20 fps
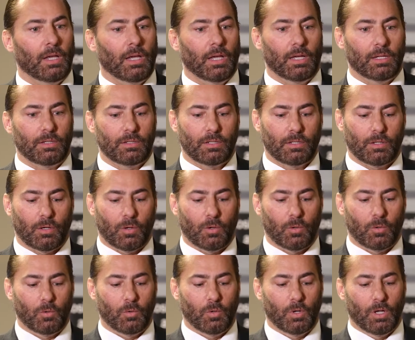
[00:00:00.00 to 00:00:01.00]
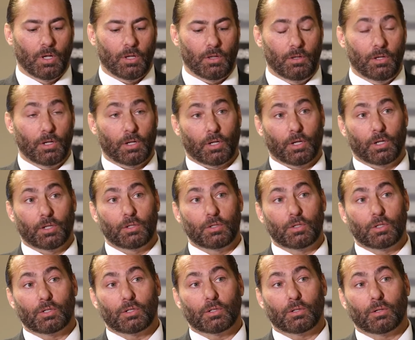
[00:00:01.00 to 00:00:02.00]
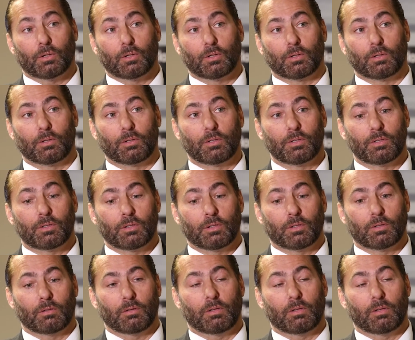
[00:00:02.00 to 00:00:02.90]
And so the concerns